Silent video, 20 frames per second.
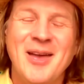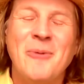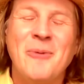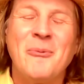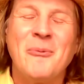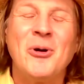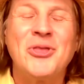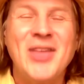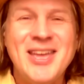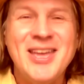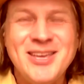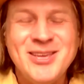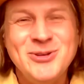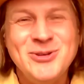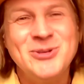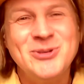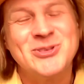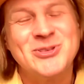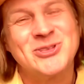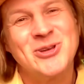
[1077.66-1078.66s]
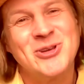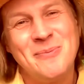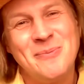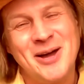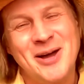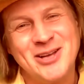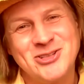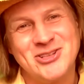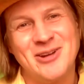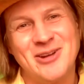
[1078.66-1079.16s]
Well, thank you so
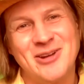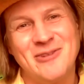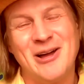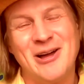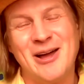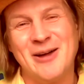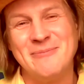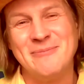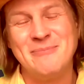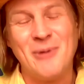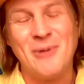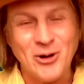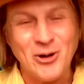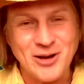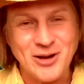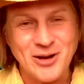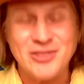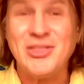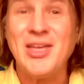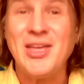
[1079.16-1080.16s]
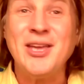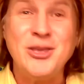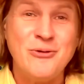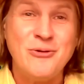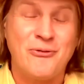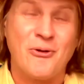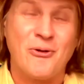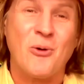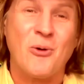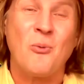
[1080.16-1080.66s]
much, Marc, and thank
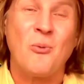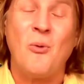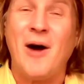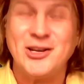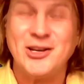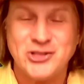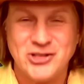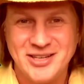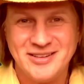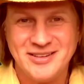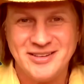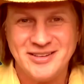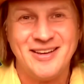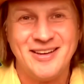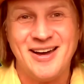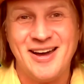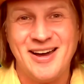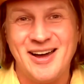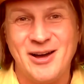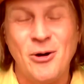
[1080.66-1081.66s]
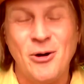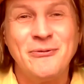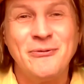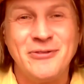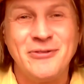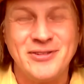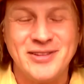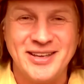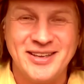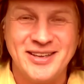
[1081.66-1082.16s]
you for watching.
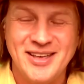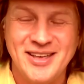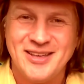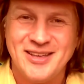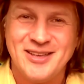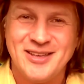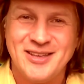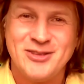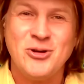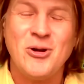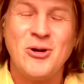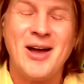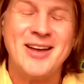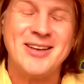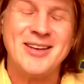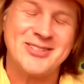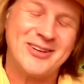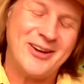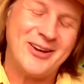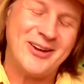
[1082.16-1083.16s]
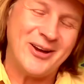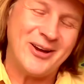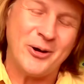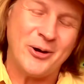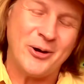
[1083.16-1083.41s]
Hopefully you guys are